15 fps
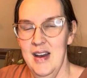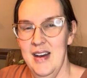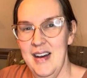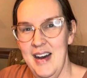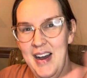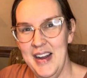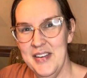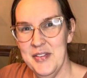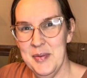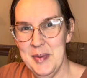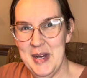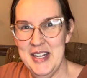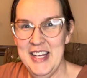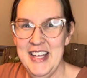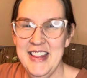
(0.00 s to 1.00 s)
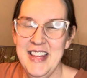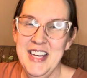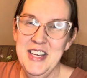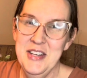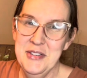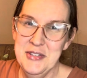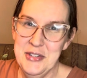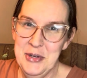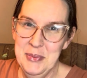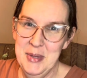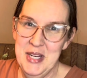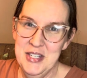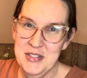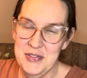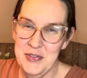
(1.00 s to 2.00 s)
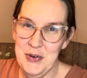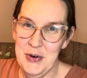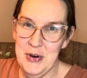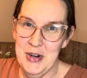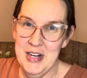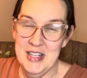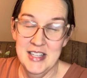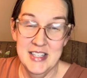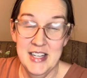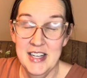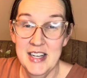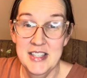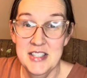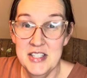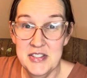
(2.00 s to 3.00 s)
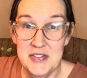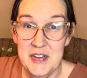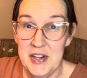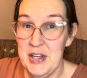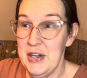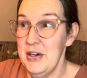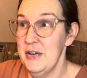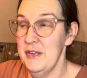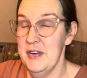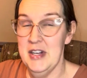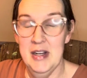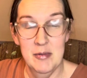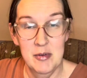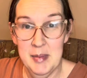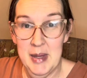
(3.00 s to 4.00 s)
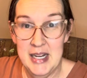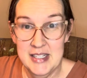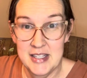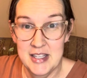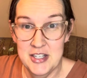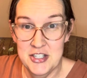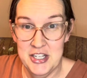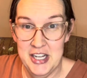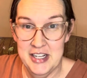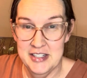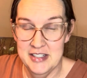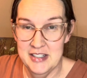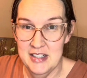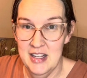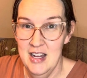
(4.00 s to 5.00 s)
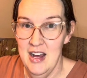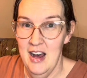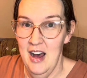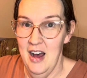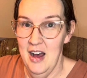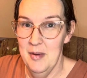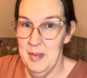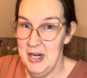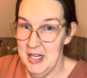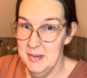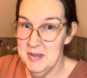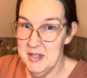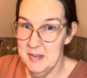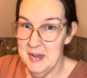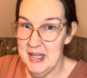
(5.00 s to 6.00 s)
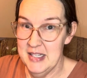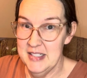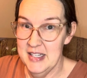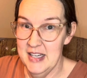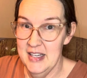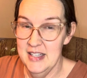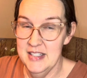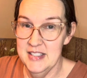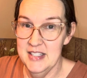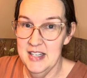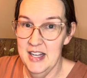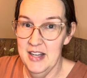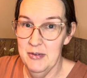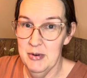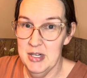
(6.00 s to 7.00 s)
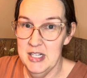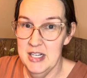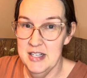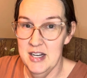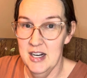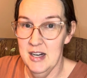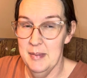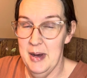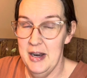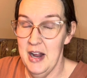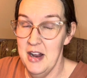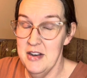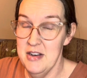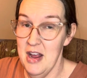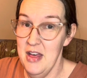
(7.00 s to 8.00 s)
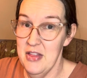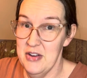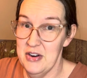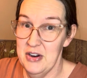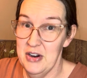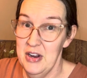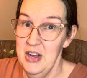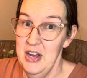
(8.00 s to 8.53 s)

Hi everybody, thank you so much for clicking on this video, for coming back to the channel. My name's Amanda, and today we're going to talk about another